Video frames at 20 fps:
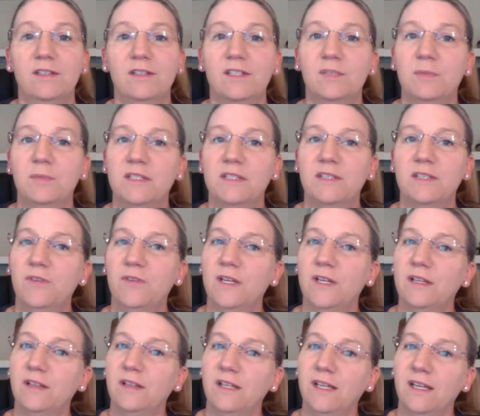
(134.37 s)

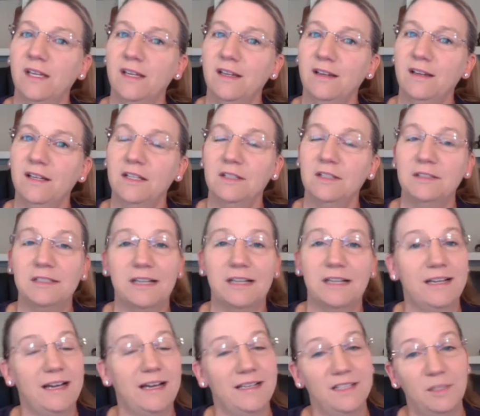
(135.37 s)
Specifically,
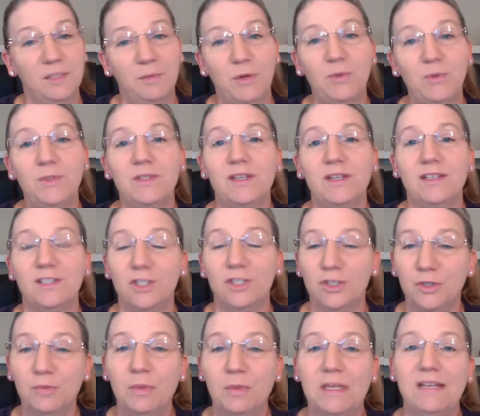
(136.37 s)
I suppose it
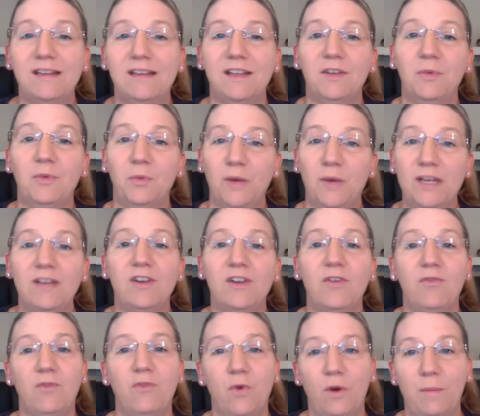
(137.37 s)
should be in written
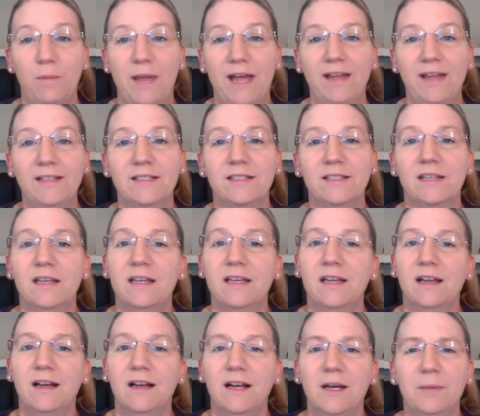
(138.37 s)
format,
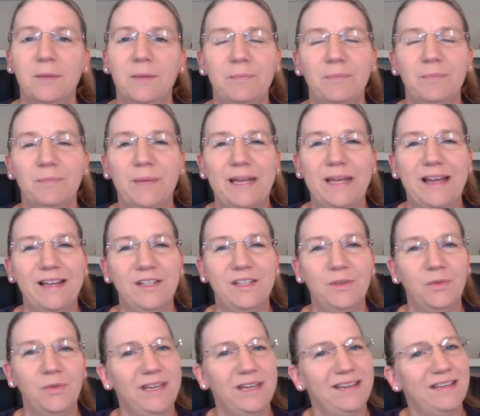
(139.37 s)
but I
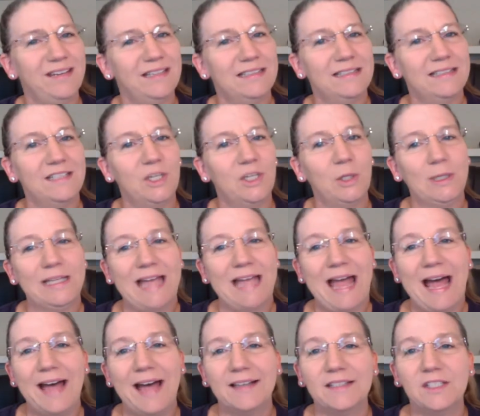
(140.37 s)
don't think it necessarily
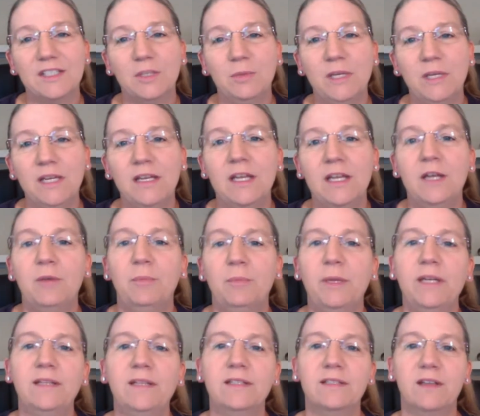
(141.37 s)
has to be.
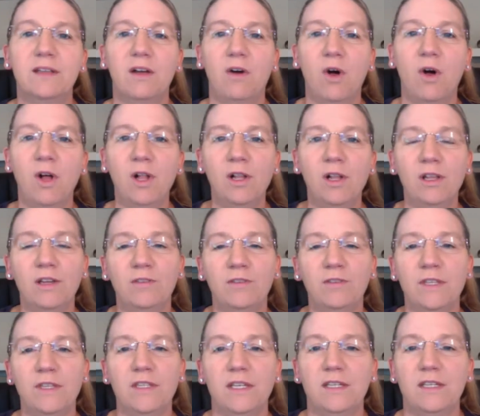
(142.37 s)
But it's all of
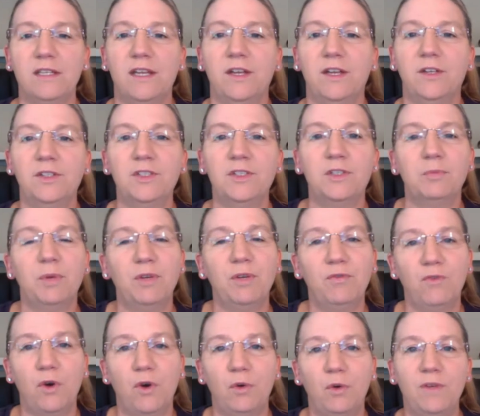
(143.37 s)
the details put
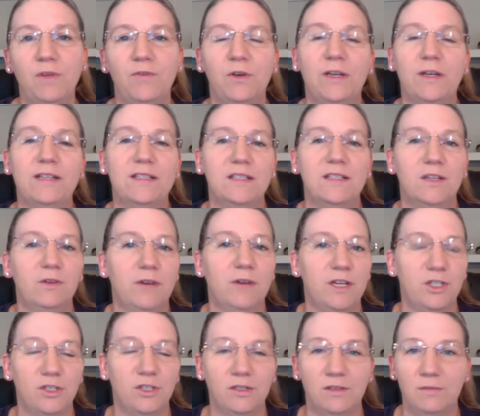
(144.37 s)
forward for
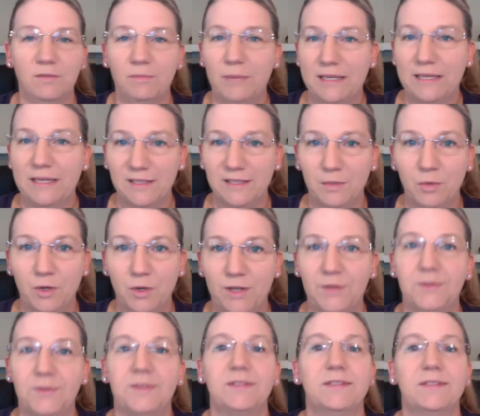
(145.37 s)
consideration by someone
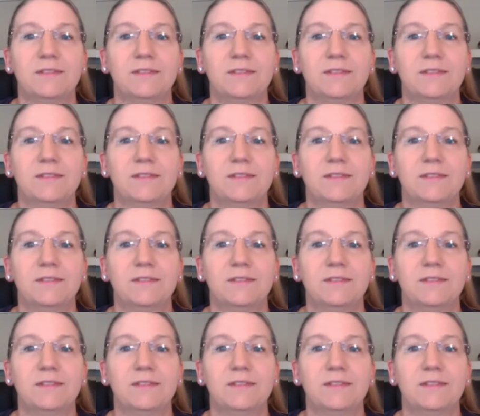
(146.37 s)
else.